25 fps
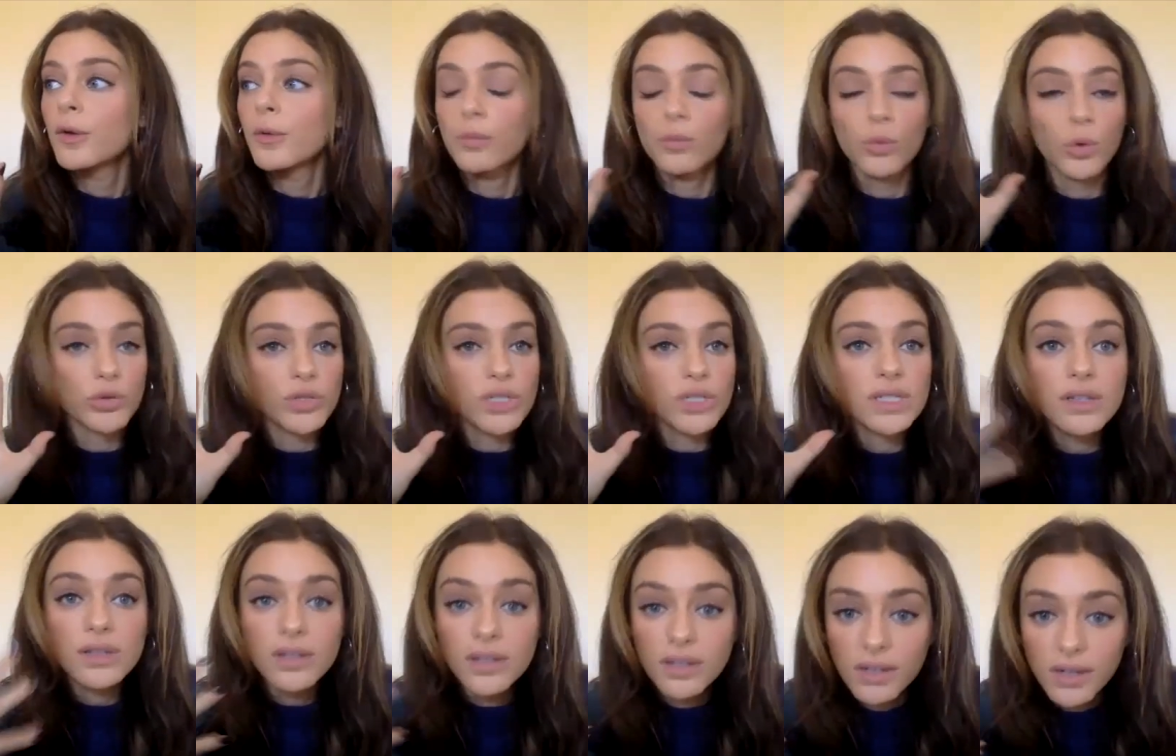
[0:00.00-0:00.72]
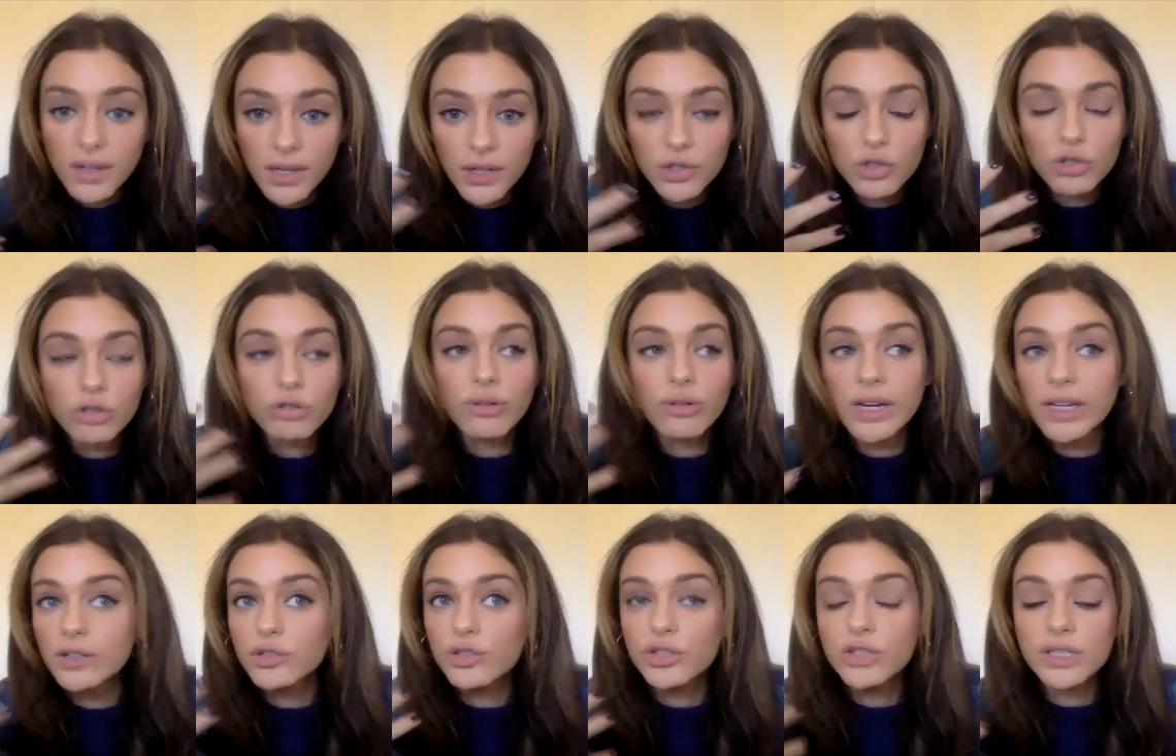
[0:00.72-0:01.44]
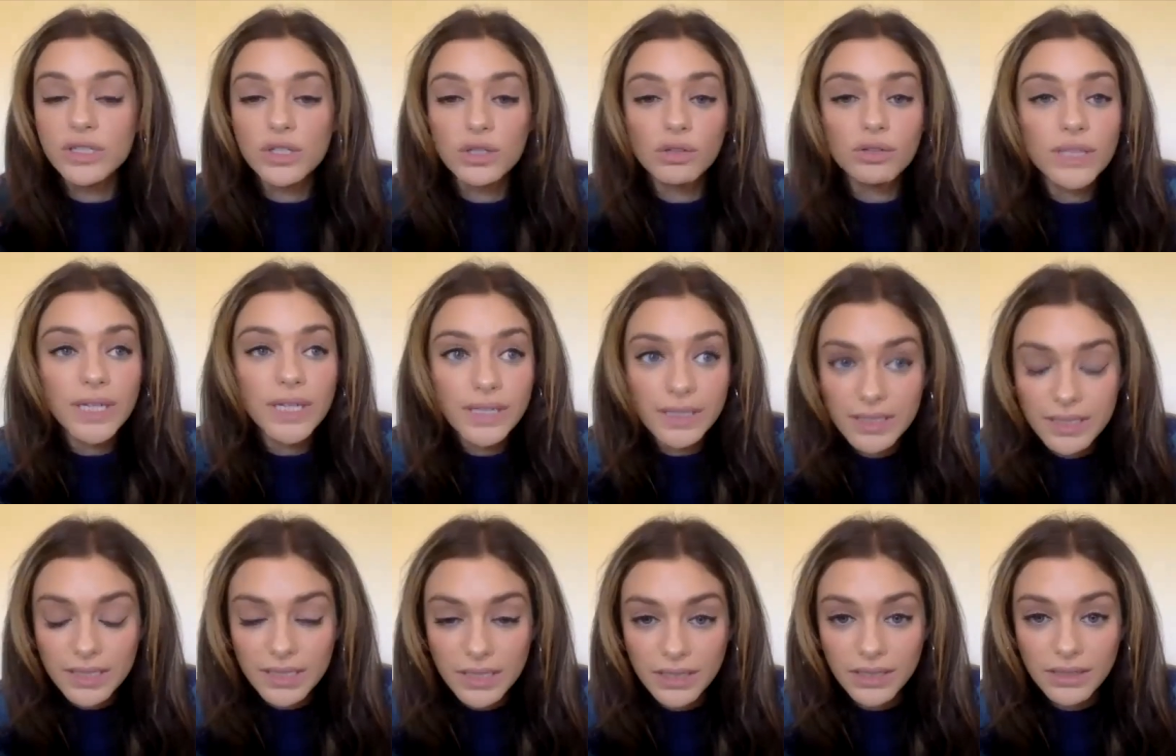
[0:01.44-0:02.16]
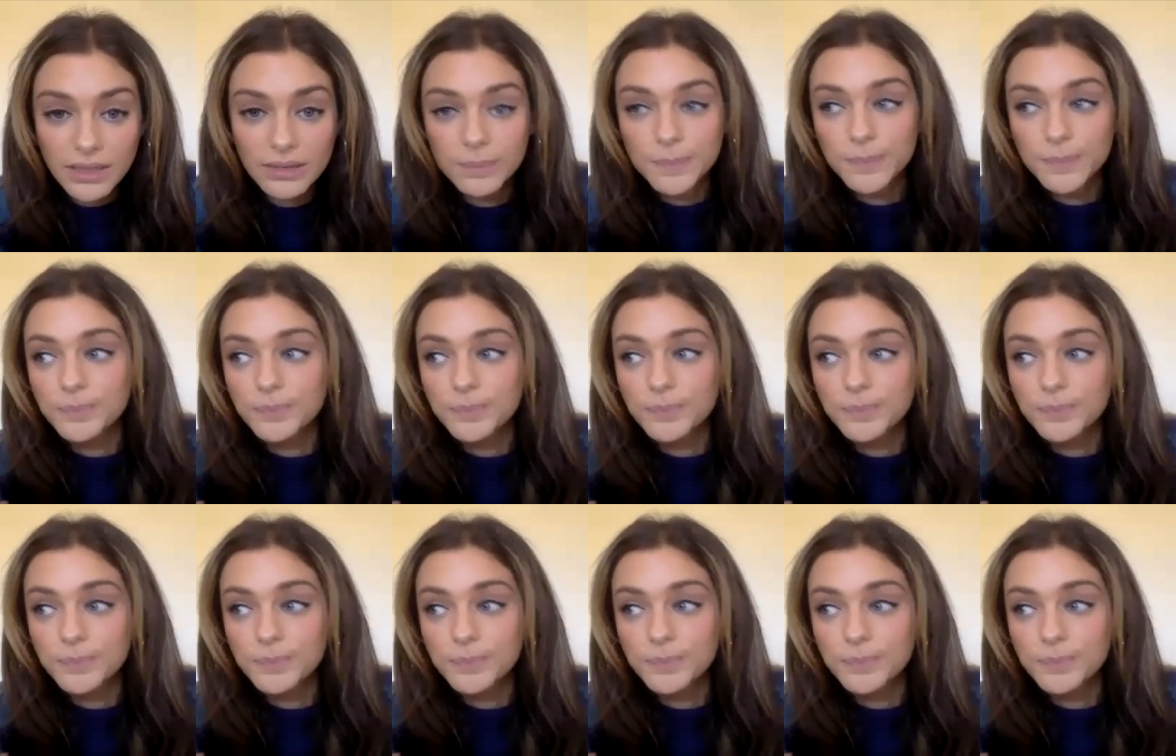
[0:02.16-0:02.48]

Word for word: rose is a teenager right she's still 19